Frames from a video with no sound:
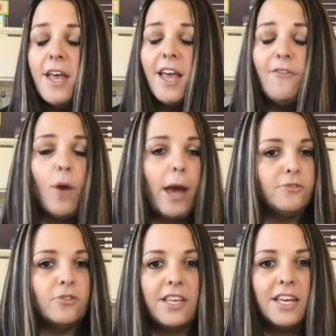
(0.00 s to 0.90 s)
If you
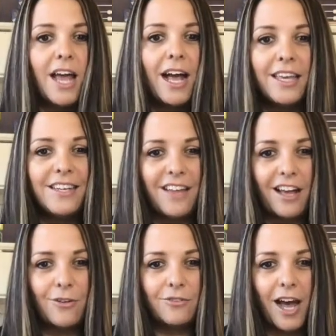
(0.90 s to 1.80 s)
absolutely cannot get
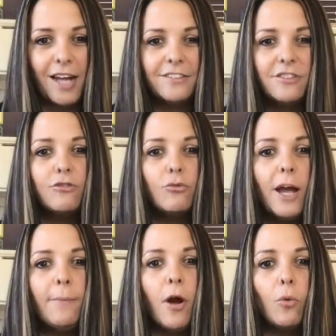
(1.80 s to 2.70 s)
Deco Dots, just
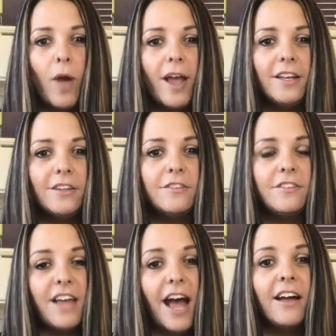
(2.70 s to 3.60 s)
grab a
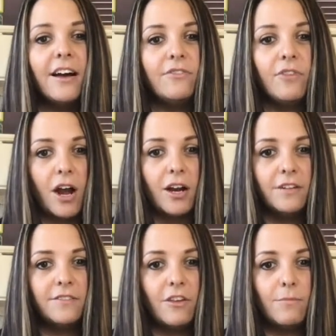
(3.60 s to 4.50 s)
regular deck of
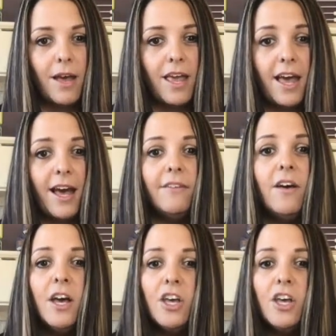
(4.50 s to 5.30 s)
cards that you might have.